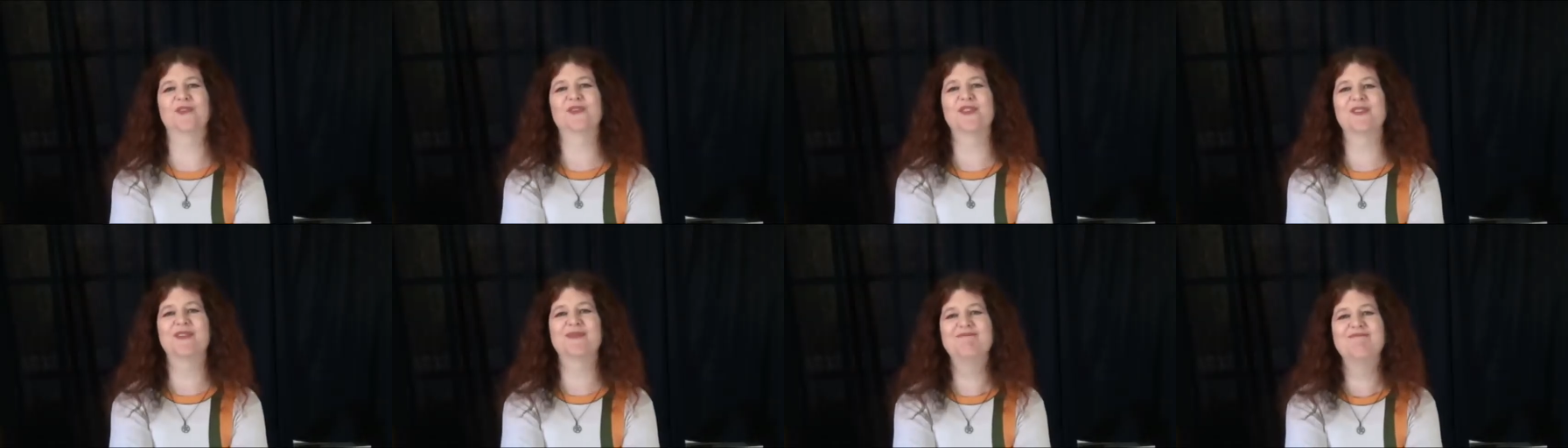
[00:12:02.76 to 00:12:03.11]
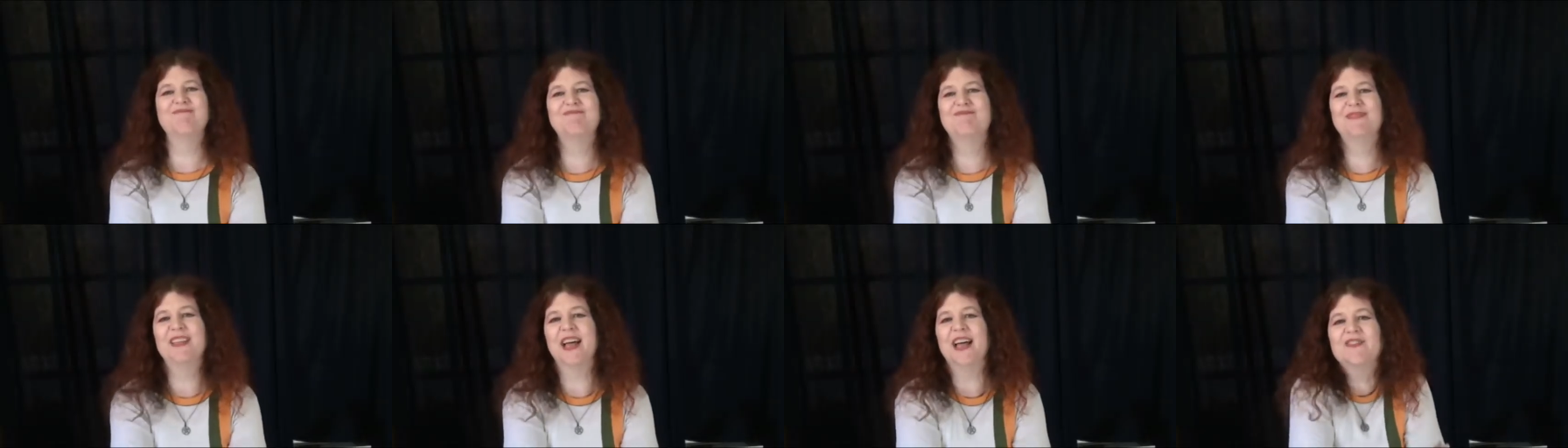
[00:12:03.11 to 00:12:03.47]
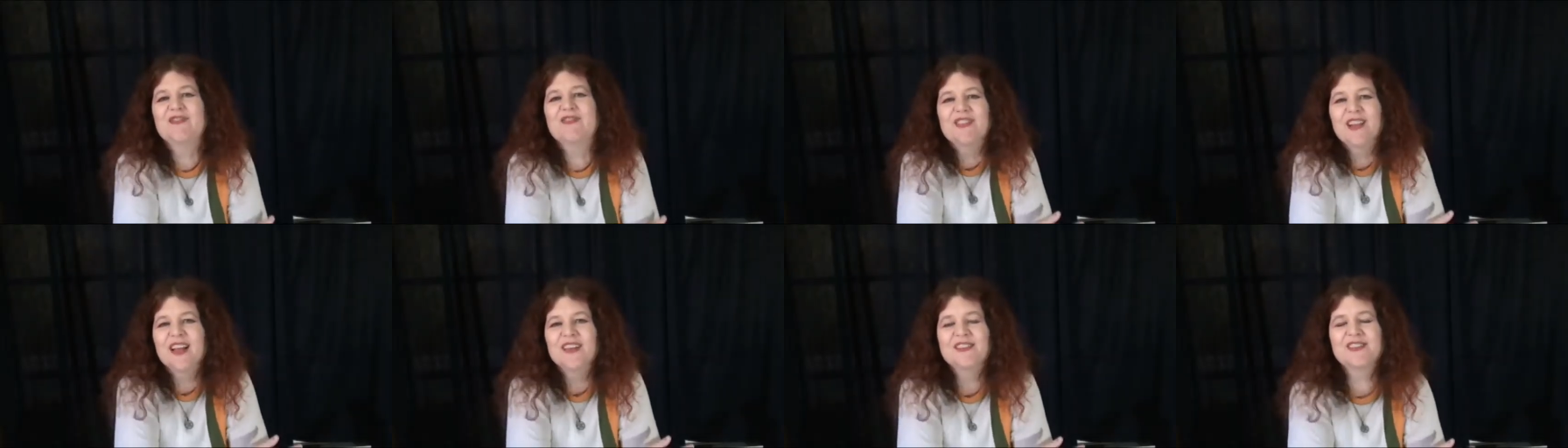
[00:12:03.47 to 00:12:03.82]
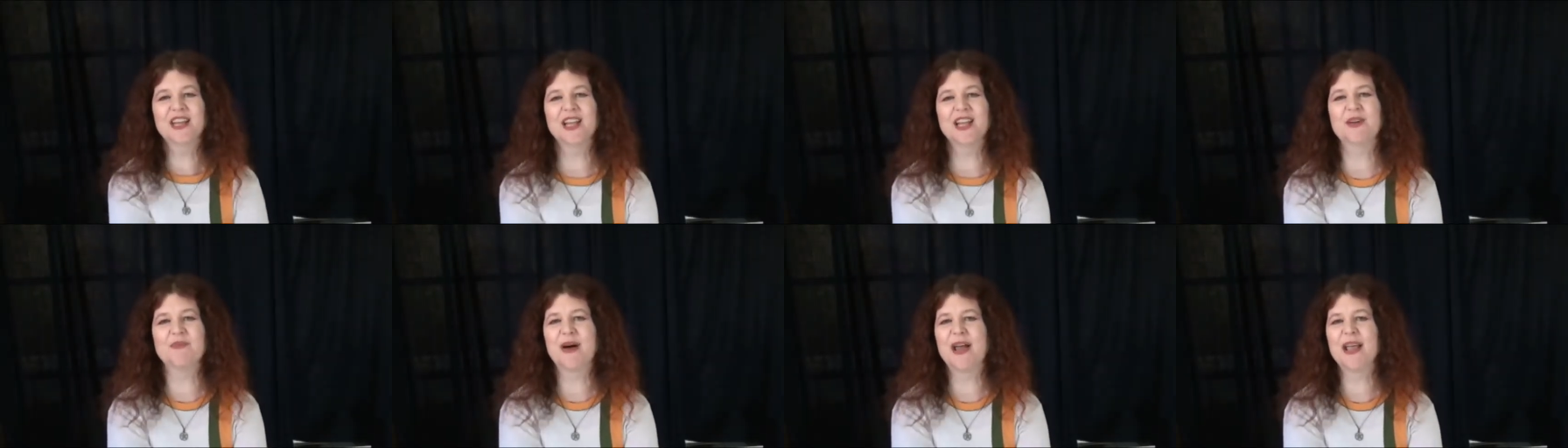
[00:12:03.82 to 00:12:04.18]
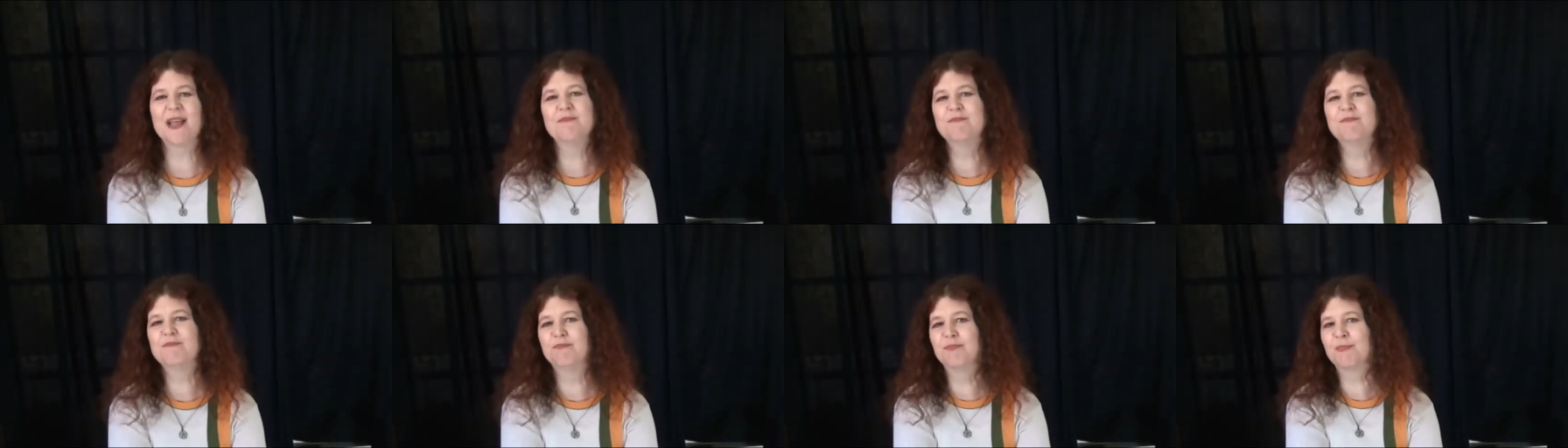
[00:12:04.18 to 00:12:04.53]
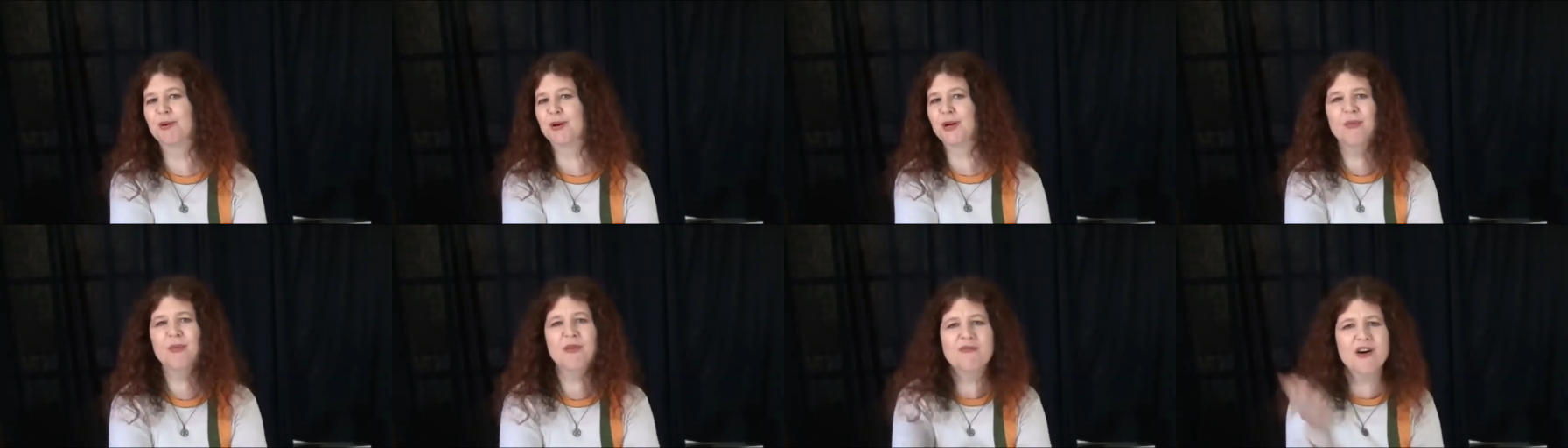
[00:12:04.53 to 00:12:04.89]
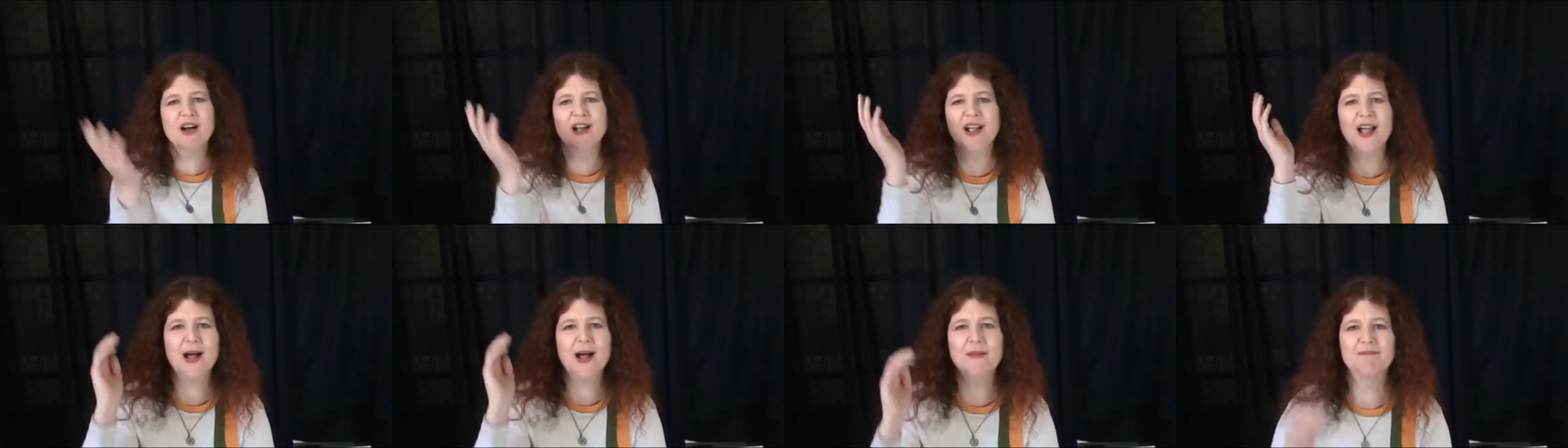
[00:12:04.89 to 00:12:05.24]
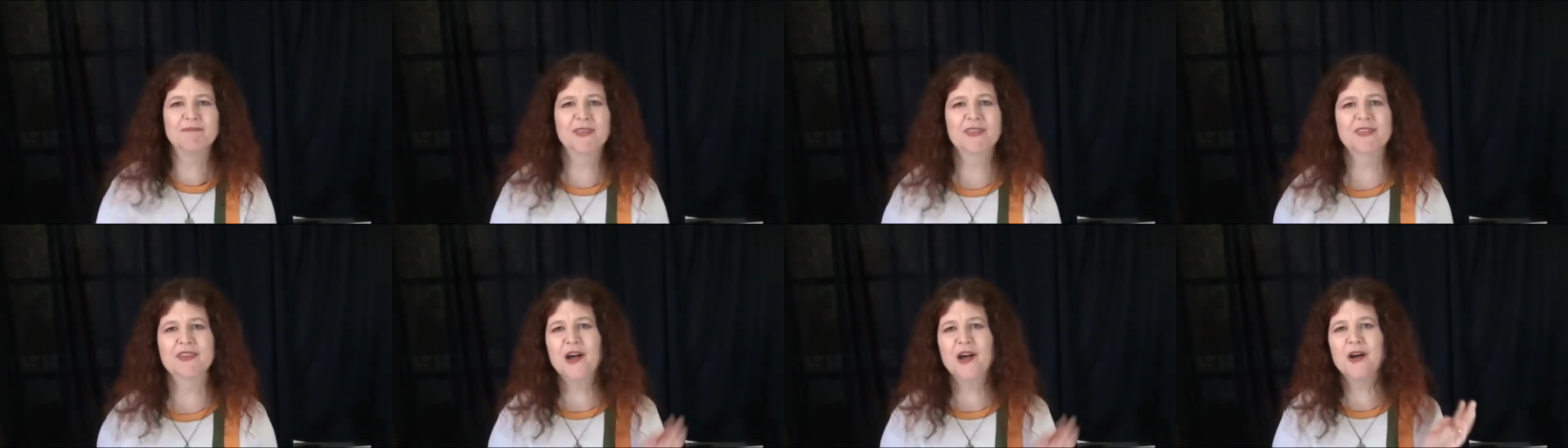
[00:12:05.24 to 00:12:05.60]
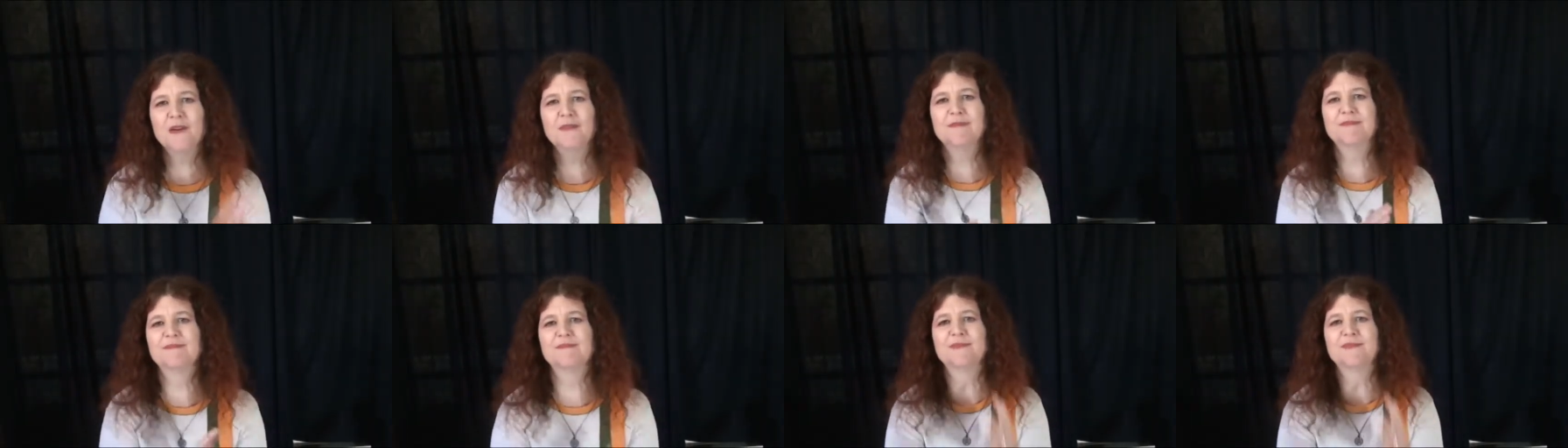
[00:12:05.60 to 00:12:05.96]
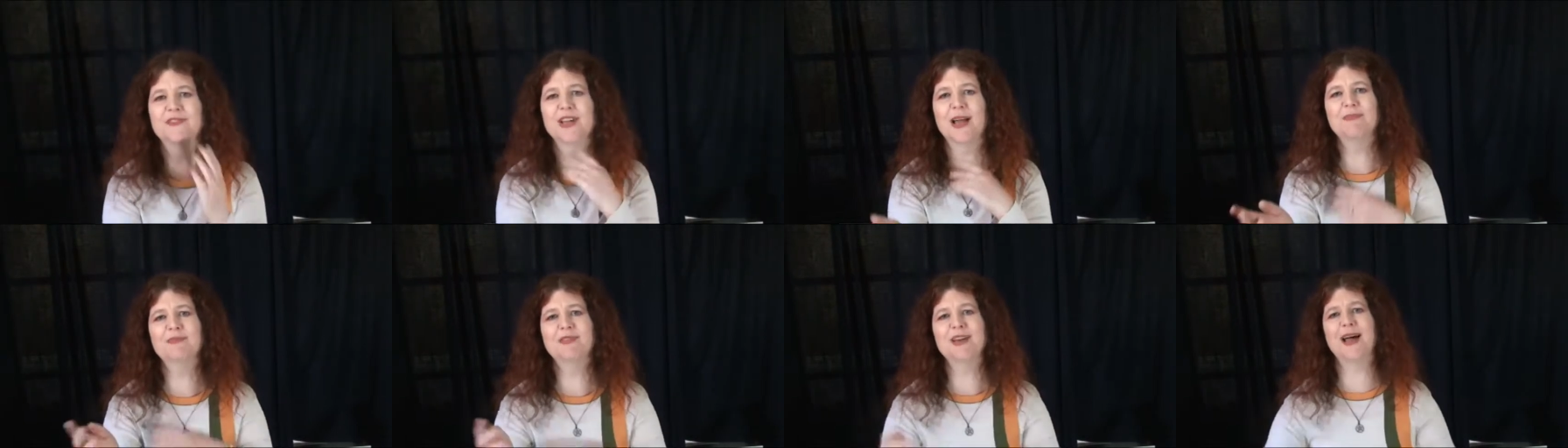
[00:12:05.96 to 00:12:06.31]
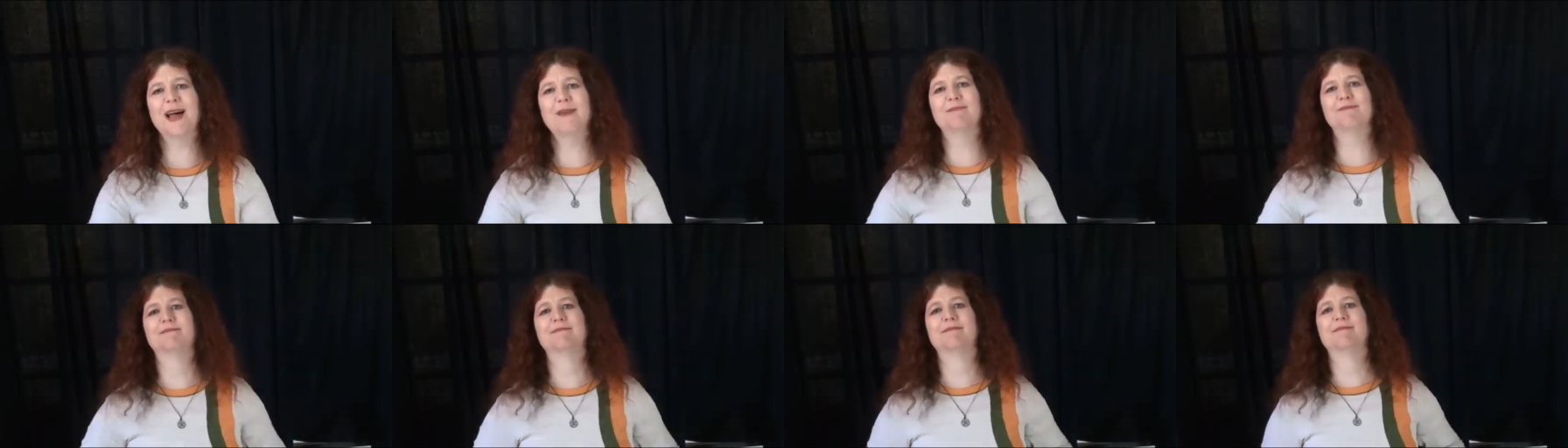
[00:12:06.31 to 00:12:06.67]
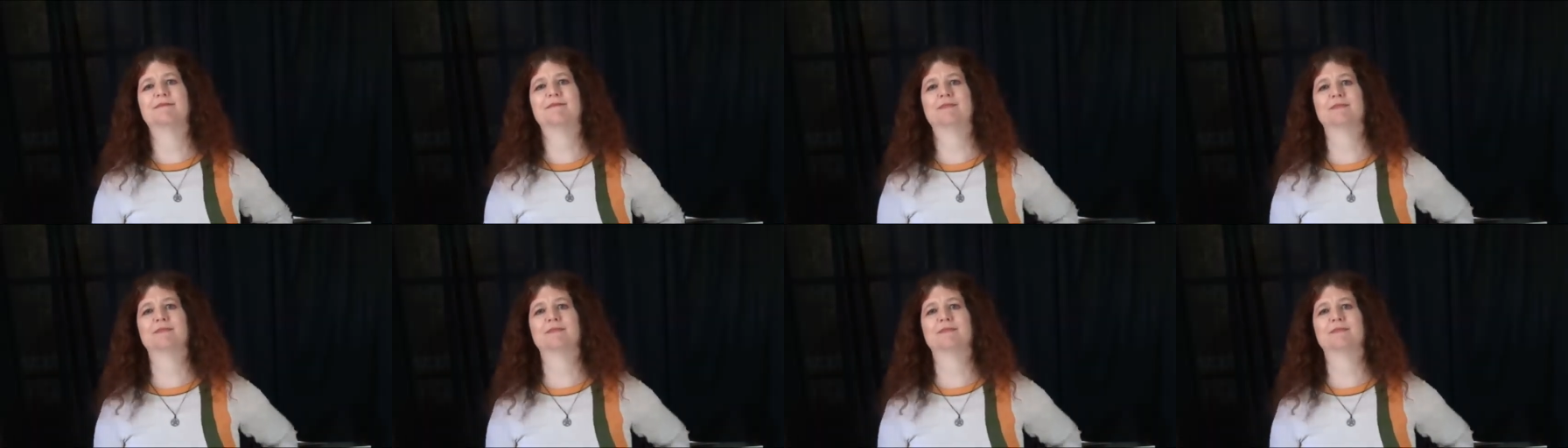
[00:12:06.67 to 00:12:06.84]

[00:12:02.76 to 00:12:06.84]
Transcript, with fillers: They're just dead flesh anyway. Burn them the fuck up. Let's go. Chop, chop.